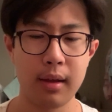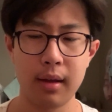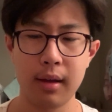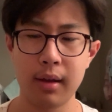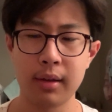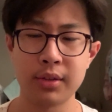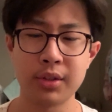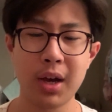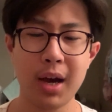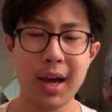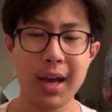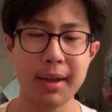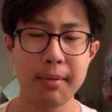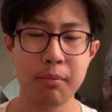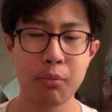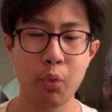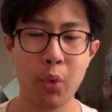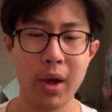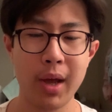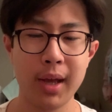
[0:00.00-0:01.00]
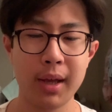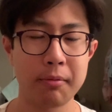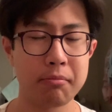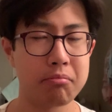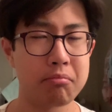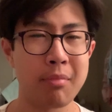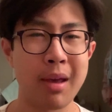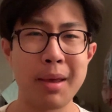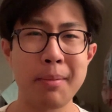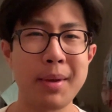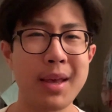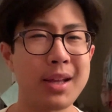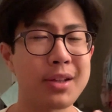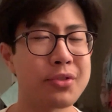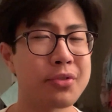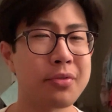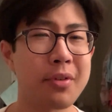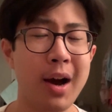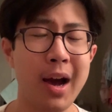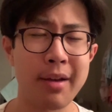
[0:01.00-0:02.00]
a time where maybe it's
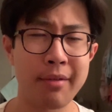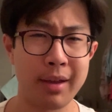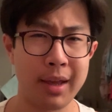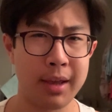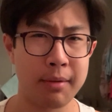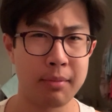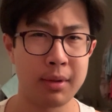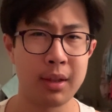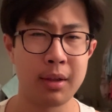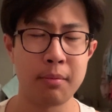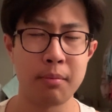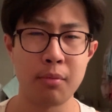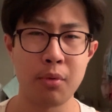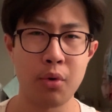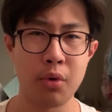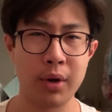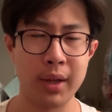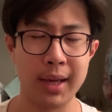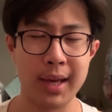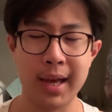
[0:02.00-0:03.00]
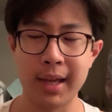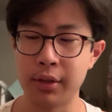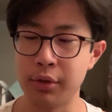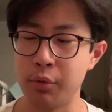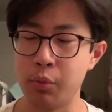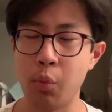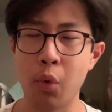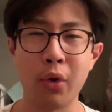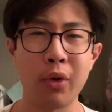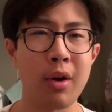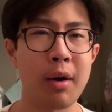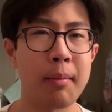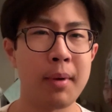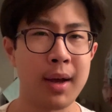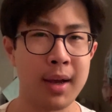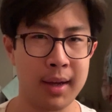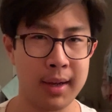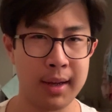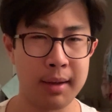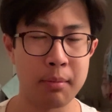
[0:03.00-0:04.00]
5 a.m. in the morning and you woke up
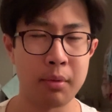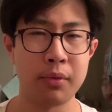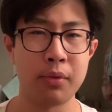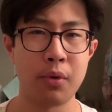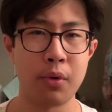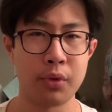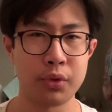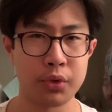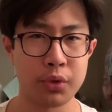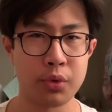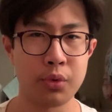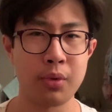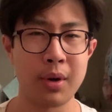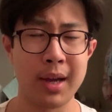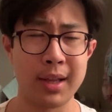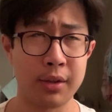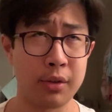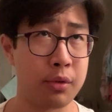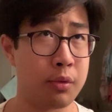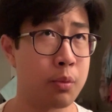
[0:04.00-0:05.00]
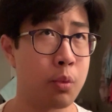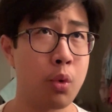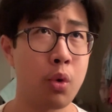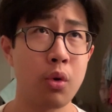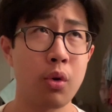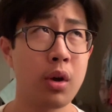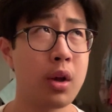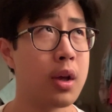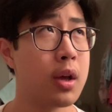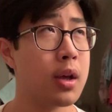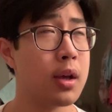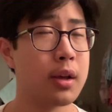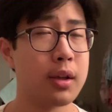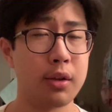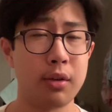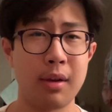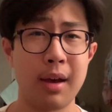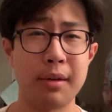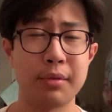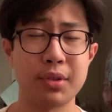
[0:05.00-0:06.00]
early before school and you walk,
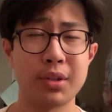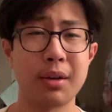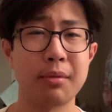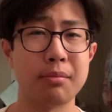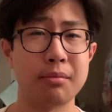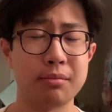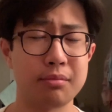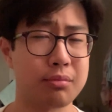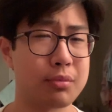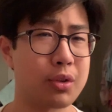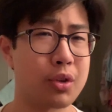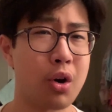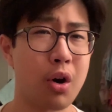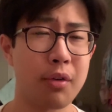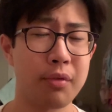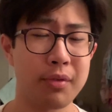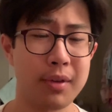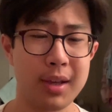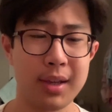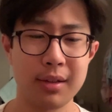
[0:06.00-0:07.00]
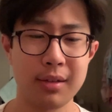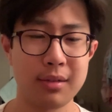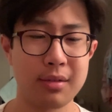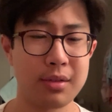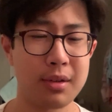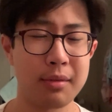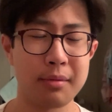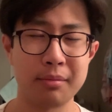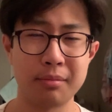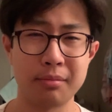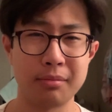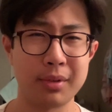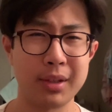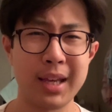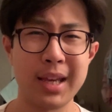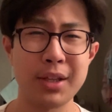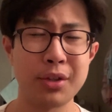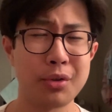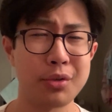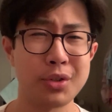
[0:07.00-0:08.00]
you have some coffee, some
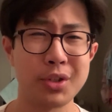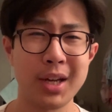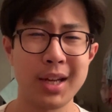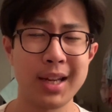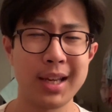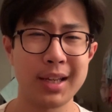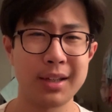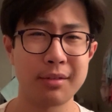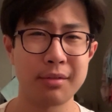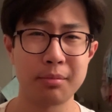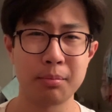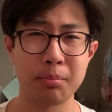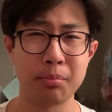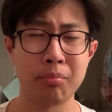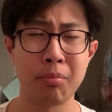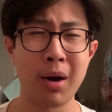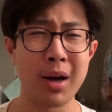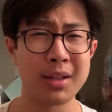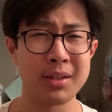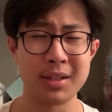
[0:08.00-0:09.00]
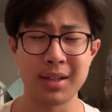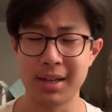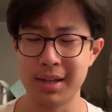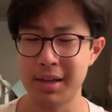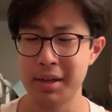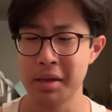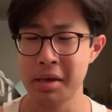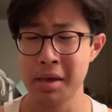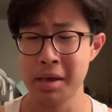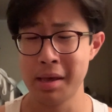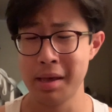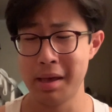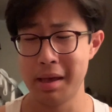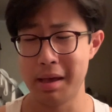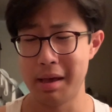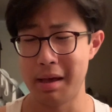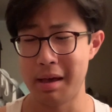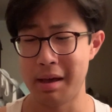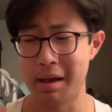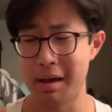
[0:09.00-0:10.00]
ketogenic butter,
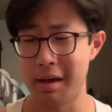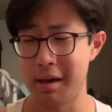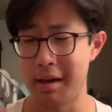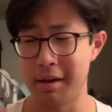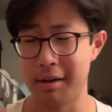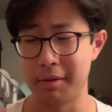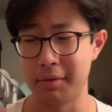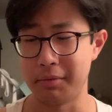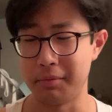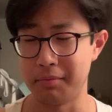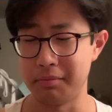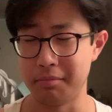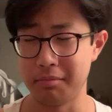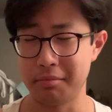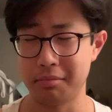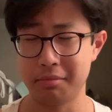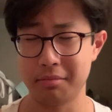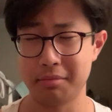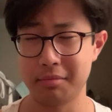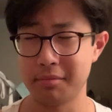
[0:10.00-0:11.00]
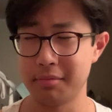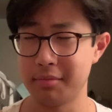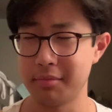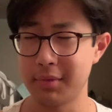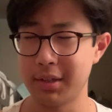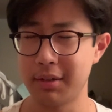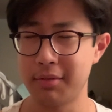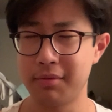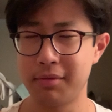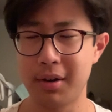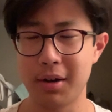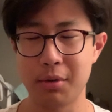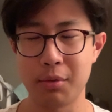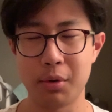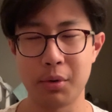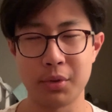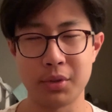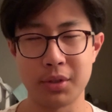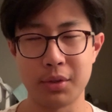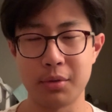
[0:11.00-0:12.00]
um, fuck,
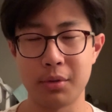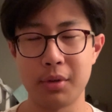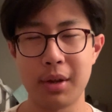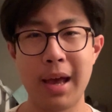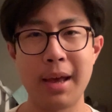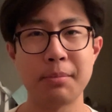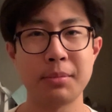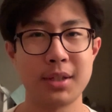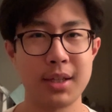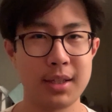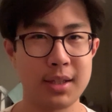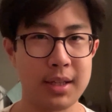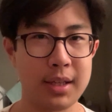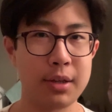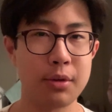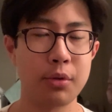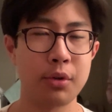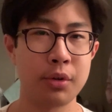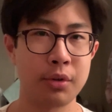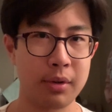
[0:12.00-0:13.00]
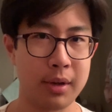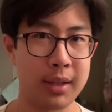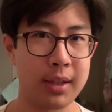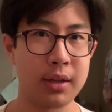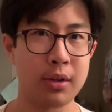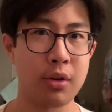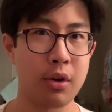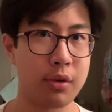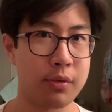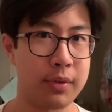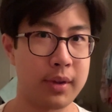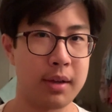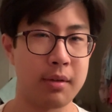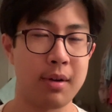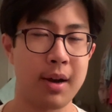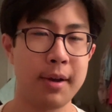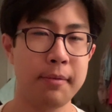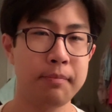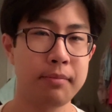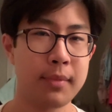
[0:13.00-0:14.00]
what was it called? MCT oil in the coffee,
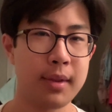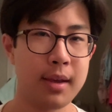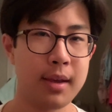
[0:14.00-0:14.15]
right?